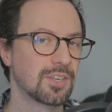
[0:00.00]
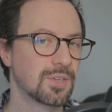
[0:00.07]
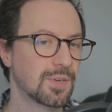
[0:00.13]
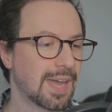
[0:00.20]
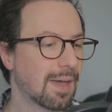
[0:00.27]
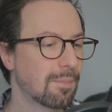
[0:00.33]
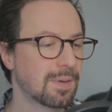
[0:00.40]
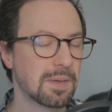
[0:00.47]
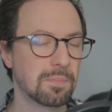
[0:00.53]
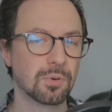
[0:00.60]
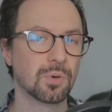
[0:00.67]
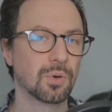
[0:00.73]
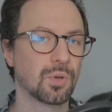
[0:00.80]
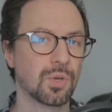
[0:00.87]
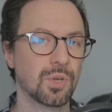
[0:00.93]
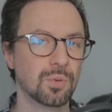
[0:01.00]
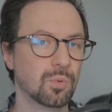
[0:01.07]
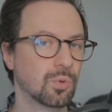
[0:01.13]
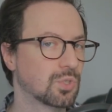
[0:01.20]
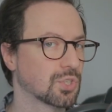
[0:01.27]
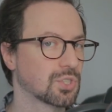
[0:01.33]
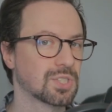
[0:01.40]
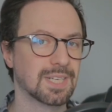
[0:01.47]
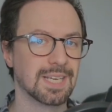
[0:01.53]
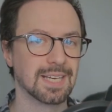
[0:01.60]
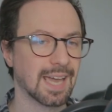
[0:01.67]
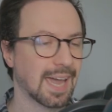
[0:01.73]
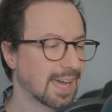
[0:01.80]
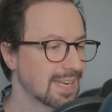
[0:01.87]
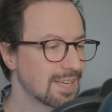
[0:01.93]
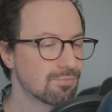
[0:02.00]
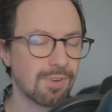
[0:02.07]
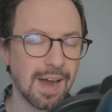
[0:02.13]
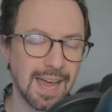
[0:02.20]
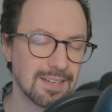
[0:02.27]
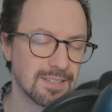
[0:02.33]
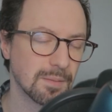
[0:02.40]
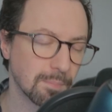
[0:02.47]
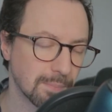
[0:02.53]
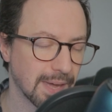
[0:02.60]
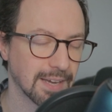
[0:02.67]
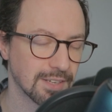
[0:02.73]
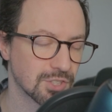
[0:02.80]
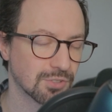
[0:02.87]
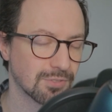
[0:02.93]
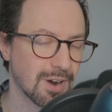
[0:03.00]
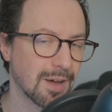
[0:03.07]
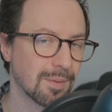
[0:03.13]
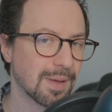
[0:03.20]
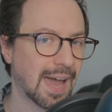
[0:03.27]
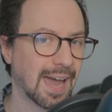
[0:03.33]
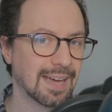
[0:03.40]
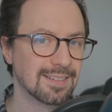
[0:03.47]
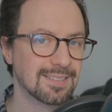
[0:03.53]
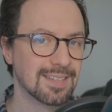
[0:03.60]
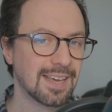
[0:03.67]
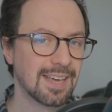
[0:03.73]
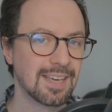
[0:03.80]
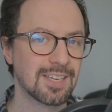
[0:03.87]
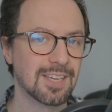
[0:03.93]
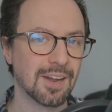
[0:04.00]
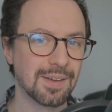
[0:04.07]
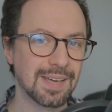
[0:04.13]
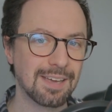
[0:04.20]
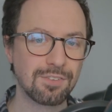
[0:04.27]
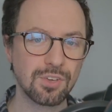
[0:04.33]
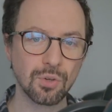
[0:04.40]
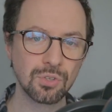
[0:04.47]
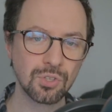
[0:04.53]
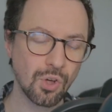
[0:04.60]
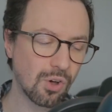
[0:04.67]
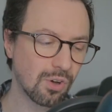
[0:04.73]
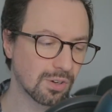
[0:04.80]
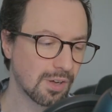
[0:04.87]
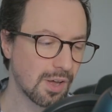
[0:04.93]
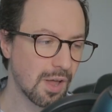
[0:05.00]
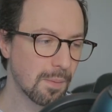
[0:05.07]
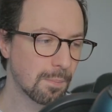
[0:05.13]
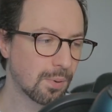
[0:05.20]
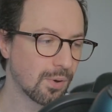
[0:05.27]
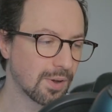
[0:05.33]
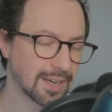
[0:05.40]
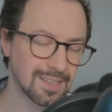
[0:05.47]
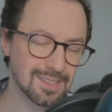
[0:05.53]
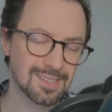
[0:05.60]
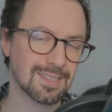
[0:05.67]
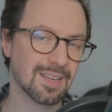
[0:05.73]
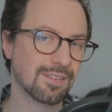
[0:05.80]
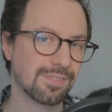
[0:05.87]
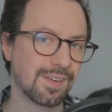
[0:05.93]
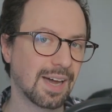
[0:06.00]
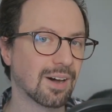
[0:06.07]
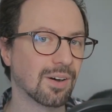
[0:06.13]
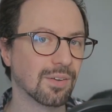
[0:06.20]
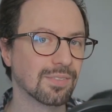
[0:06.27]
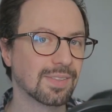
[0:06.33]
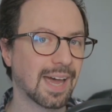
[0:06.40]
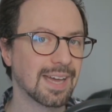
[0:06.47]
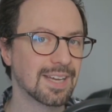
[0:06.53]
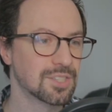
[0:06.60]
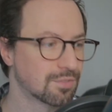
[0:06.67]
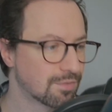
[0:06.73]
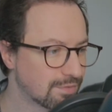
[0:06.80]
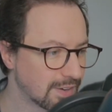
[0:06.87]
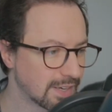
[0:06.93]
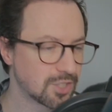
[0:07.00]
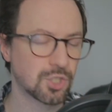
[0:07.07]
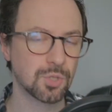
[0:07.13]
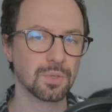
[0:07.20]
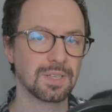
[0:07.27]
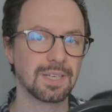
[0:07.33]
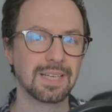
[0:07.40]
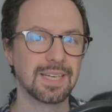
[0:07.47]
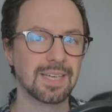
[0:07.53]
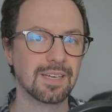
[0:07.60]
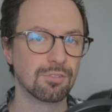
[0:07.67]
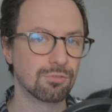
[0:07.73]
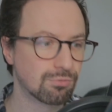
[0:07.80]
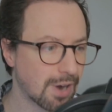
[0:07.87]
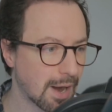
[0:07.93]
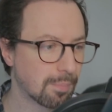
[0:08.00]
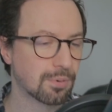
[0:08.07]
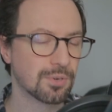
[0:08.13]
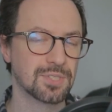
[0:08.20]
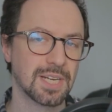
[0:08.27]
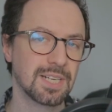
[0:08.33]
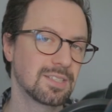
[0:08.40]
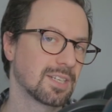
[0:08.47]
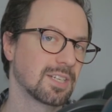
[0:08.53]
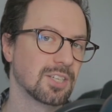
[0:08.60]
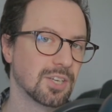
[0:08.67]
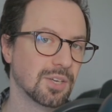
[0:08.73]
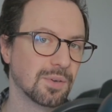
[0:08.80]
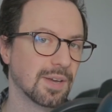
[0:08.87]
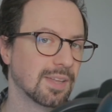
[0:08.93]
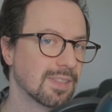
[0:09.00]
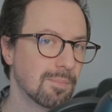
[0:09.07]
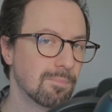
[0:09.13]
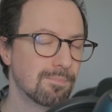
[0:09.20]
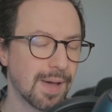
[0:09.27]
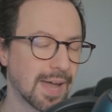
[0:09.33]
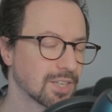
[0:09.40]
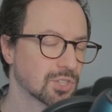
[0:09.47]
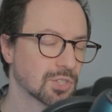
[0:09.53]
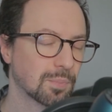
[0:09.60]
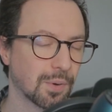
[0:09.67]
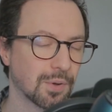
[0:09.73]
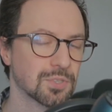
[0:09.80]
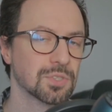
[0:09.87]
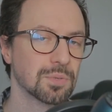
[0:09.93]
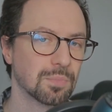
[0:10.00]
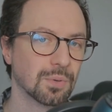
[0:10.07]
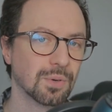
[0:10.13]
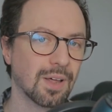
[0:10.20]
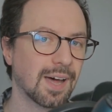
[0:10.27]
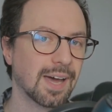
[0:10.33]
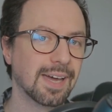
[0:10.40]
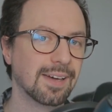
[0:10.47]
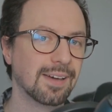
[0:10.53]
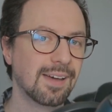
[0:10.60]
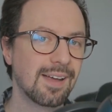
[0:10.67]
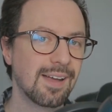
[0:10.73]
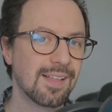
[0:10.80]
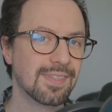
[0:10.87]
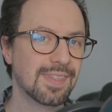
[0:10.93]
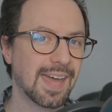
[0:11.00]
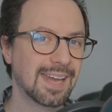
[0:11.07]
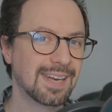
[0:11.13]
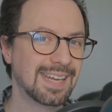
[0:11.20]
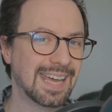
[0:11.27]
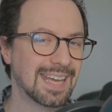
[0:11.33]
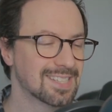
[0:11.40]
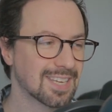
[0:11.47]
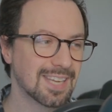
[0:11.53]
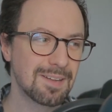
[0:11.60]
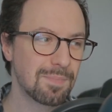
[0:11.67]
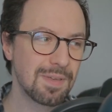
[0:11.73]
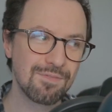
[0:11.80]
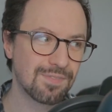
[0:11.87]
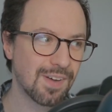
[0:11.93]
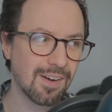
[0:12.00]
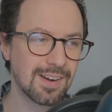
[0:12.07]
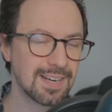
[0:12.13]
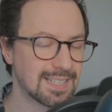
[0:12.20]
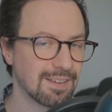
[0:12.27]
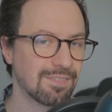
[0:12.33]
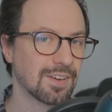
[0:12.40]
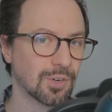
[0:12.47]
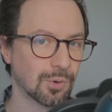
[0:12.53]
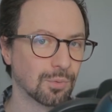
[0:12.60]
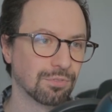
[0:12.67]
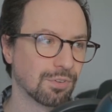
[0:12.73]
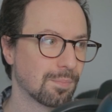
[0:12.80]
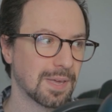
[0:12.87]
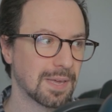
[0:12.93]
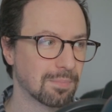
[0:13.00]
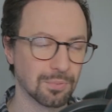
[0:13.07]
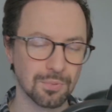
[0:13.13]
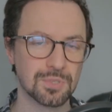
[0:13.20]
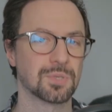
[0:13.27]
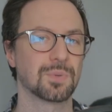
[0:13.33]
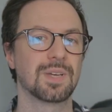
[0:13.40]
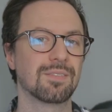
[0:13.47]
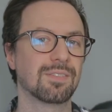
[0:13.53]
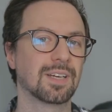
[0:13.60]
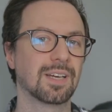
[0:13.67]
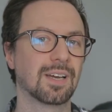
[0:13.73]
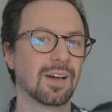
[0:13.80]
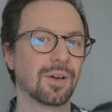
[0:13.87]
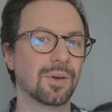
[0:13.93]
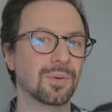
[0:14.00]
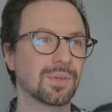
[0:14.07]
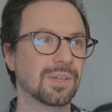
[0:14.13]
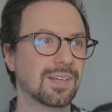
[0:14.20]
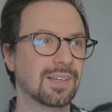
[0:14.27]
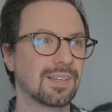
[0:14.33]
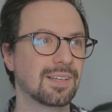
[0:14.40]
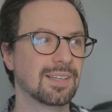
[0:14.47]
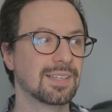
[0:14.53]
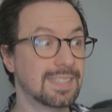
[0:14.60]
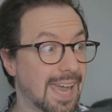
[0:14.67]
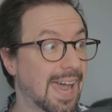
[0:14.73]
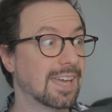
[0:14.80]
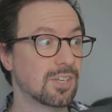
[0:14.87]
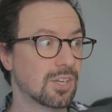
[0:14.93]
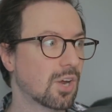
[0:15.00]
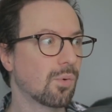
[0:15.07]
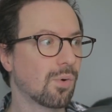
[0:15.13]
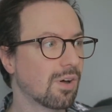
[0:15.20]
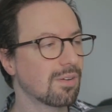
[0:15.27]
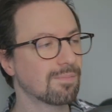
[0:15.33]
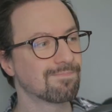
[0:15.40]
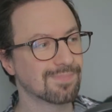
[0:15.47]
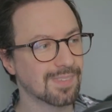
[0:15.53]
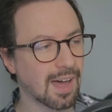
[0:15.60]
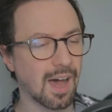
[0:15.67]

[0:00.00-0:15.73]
You get people who will just stick any random picture up, and you know, if you're not putting stuff out that is visually representing you in the best possible light, then it's going to be very difficult for people to even go, yeah, you know what?